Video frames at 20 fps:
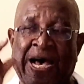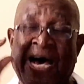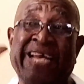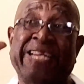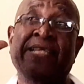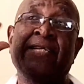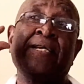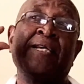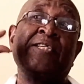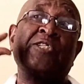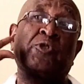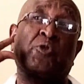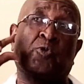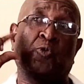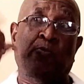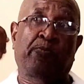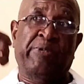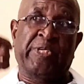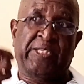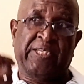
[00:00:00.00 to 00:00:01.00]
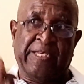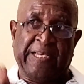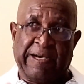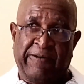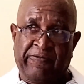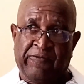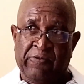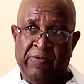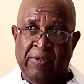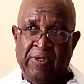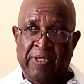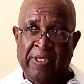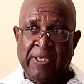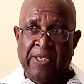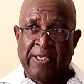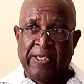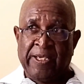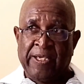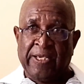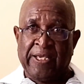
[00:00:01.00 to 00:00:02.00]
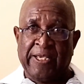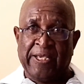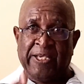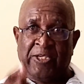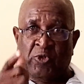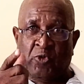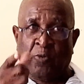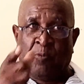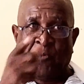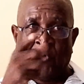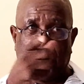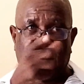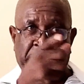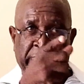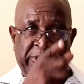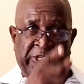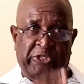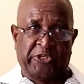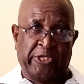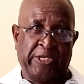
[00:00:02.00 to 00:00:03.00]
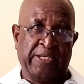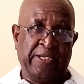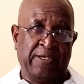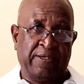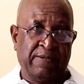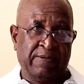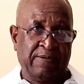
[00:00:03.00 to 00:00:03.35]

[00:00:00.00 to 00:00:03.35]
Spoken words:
I stupid enough, is to boycott training.